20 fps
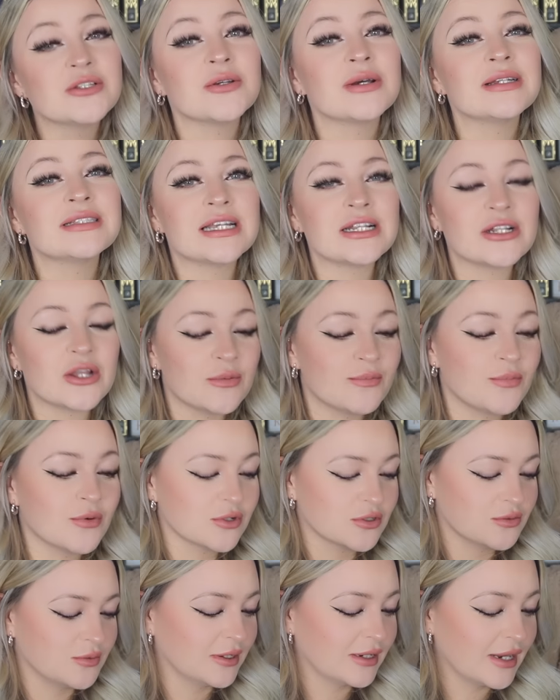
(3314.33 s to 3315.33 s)
So I did know
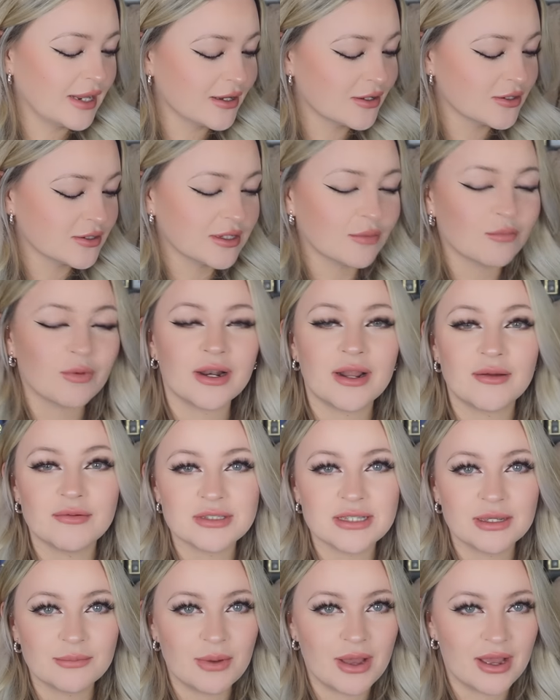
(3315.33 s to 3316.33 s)
books were in here because when I
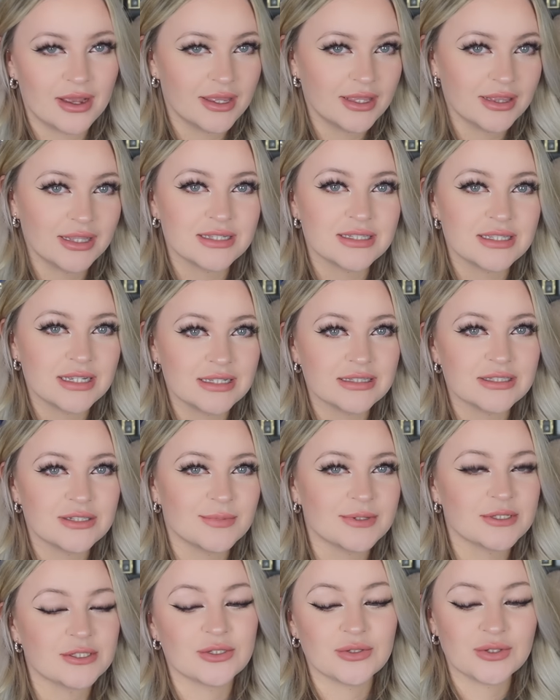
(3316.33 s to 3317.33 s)
was like packing this into
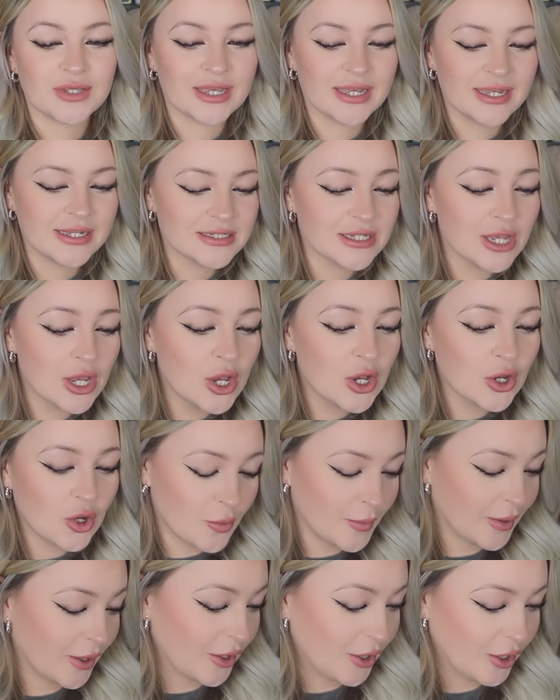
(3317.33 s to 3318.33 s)
my suitcase,
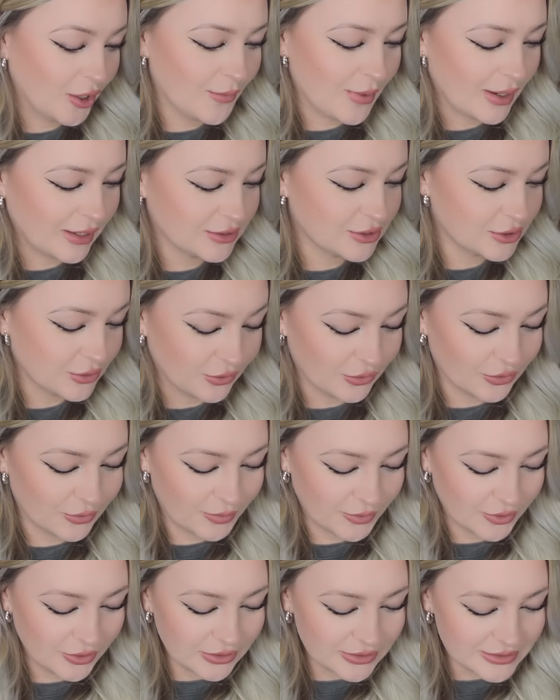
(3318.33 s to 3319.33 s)
coming home, I saw the
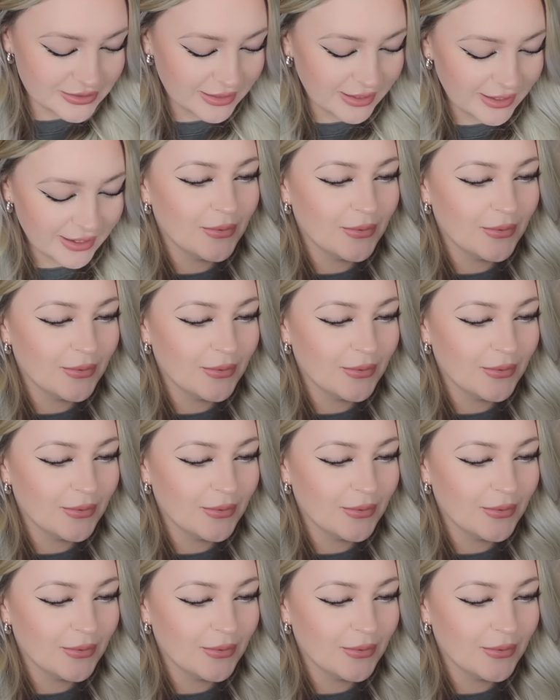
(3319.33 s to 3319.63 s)
books.